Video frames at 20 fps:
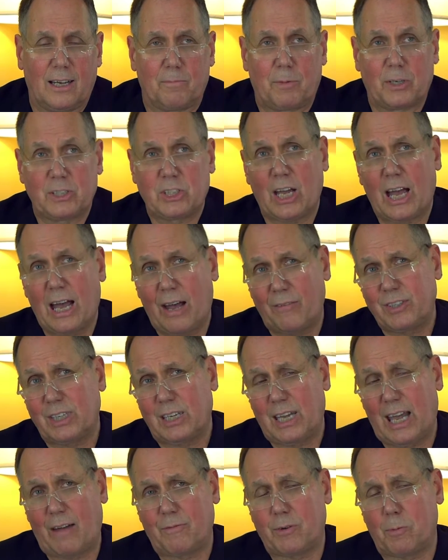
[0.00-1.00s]
But you have
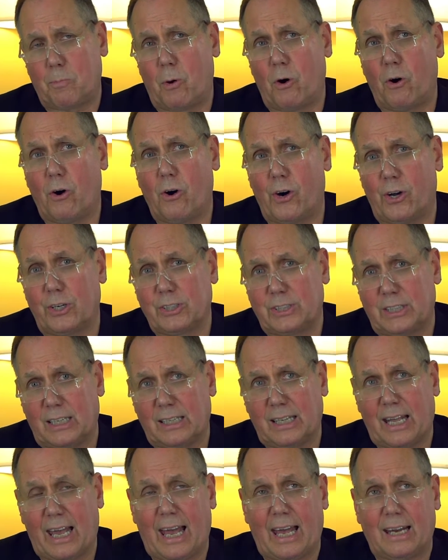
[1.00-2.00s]
to have a pause
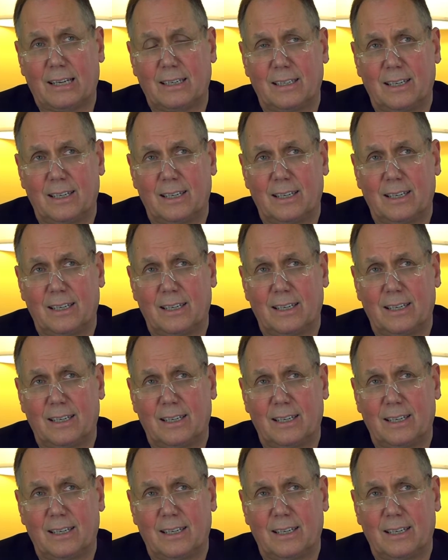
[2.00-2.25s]
in that,